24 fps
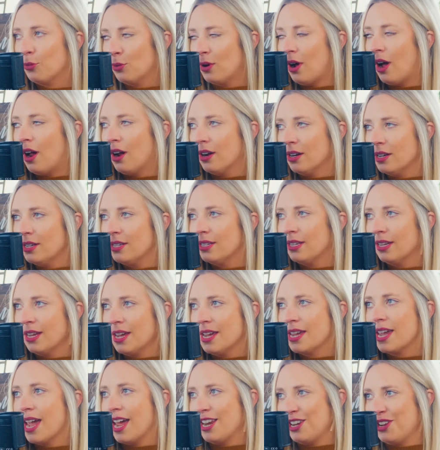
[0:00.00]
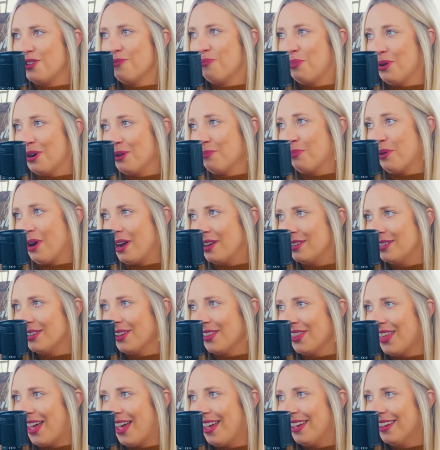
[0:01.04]
honestly, can you put a price
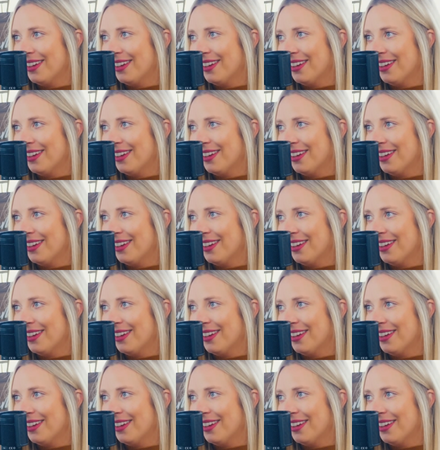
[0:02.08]
on that?